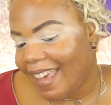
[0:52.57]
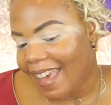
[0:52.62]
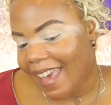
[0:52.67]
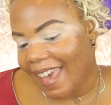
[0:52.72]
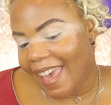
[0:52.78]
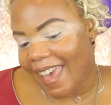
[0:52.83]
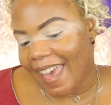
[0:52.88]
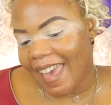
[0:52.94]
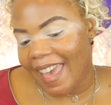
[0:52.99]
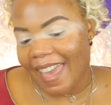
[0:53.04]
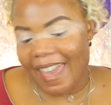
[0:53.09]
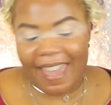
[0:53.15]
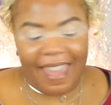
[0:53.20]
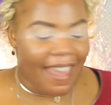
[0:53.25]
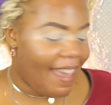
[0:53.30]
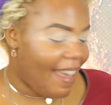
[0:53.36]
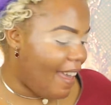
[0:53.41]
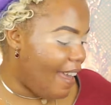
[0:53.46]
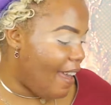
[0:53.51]

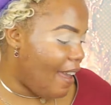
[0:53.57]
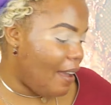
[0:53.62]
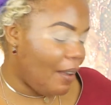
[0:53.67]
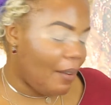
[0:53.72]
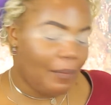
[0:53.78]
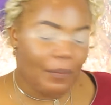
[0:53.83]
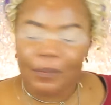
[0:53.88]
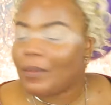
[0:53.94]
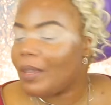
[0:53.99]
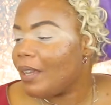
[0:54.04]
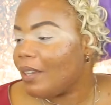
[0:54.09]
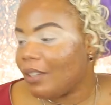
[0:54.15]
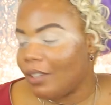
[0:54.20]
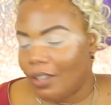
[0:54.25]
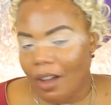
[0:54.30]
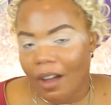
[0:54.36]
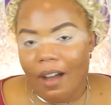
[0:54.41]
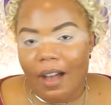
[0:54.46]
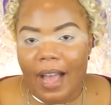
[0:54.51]
Hey
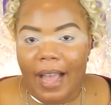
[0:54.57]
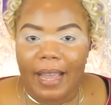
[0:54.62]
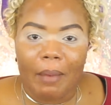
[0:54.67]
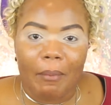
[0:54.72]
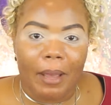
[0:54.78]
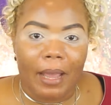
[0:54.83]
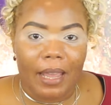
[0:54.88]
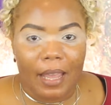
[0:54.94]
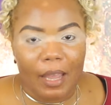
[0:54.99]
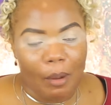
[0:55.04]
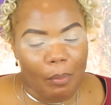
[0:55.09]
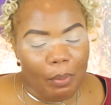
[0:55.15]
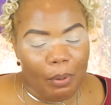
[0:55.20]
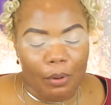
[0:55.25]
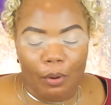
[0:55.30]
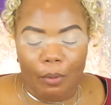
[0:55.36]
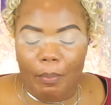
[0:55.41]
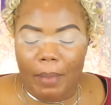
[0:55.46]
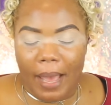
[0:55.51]
y'all, I got my hair
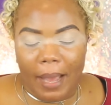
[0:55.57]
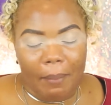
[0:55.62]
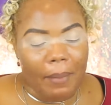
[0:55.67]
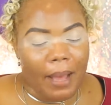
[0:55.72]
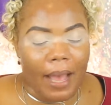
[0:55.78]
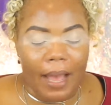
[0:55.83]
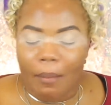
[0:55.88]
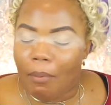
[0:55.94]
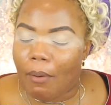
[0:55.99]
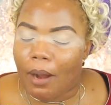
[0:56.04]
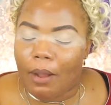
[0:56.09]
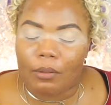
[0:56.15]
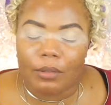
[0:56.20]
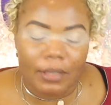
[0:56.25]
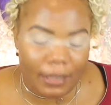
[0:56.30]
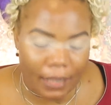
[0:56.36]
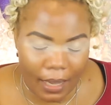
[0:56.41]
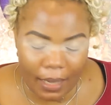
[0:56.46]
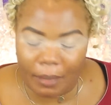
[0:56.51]
pulled back, my
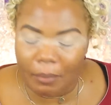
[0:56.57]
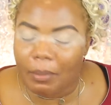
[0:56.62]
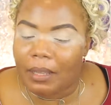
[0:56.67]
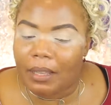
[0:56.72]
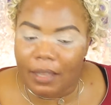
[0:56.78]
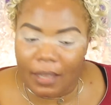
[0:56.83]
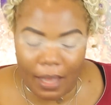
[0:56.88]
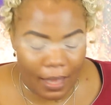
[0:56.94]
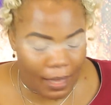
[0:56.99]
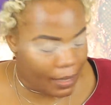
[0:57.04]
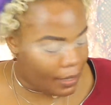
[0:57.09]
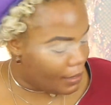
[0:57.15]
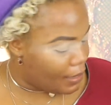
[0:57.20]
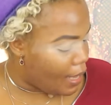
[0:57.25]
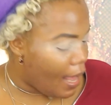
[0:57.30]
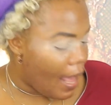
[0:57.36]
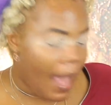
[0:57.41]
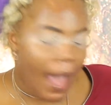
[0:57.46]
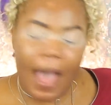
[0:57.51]
eyebrows done, because
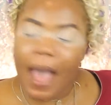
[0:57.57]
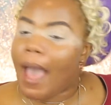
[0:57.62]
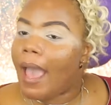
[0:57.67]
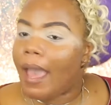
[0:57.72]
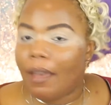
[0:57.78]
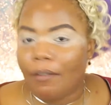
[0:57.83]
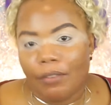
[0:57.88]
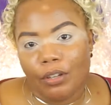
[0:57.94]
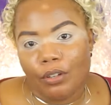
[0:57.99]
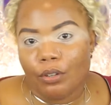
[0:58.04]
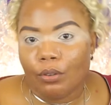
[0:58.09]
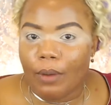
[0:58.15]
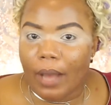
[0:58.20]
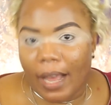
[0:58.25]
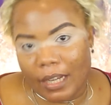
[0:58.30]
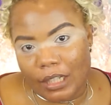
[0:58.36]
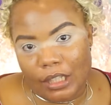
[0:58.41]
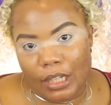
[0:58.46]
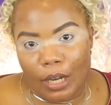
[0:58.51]
I have a new
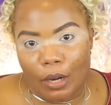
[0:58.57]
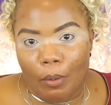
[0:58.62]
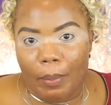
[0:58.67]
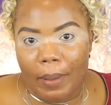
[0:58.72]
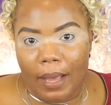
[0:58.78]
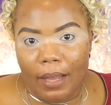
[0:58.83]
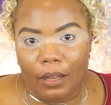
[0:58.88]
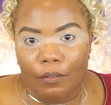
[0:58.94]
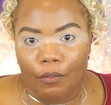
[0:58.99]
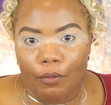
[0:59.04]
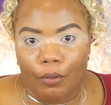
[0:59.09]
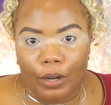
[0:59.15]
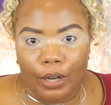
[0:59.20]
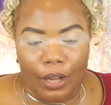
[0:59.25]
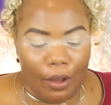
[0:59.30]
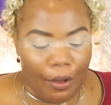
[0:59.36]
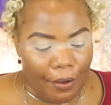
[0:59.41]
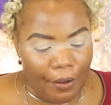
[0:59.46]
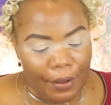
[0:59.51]
eyeshadow palette for
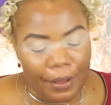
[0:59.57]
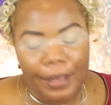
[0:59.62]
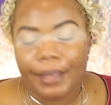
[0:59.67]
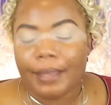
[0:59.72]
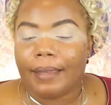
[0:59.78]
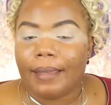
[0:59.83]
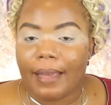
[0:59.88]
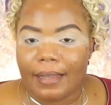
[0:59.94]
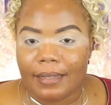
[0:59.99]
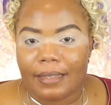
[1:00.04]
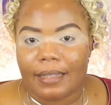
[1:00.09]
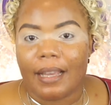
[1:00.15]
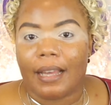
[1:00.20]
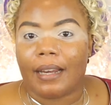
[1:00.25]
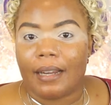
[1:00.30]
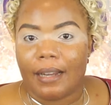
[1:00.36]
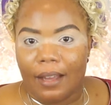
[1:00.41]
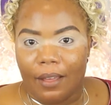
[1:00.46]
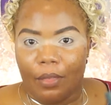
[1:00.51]
y'all. Yes,
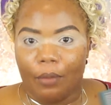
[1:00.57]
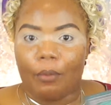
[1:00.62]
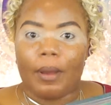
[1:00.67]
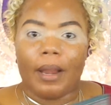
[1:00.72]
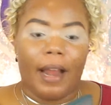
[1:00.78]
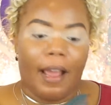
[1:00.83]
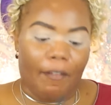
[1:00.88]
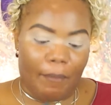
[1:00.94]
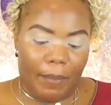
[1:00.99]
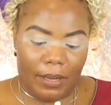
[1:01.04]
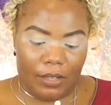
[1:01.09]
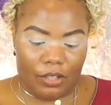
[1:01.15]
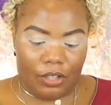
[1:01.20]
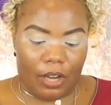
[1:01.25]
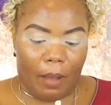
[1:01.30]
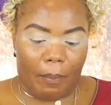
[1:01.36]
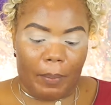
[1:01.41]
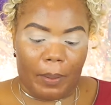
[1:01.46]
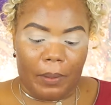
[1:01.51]
yet another one. I've been
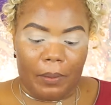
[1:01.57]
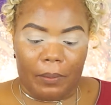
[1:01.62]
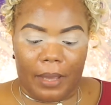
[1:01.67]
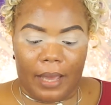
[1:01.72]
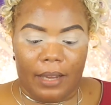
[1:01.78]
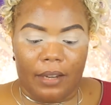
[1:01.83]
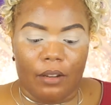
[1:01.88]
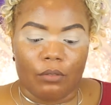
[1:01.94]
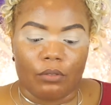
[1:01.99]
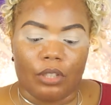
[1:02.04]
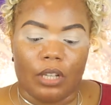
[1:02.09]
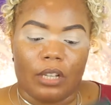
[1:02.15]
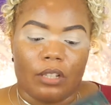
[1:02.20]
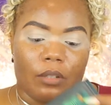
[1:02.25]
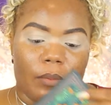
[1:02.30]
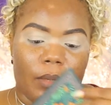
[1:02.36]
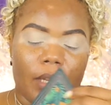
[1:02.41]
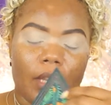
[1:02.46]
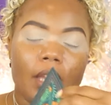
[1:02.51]
shopping. Okay, don't
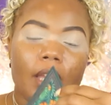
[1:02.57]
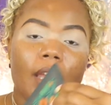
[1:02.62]
judge me.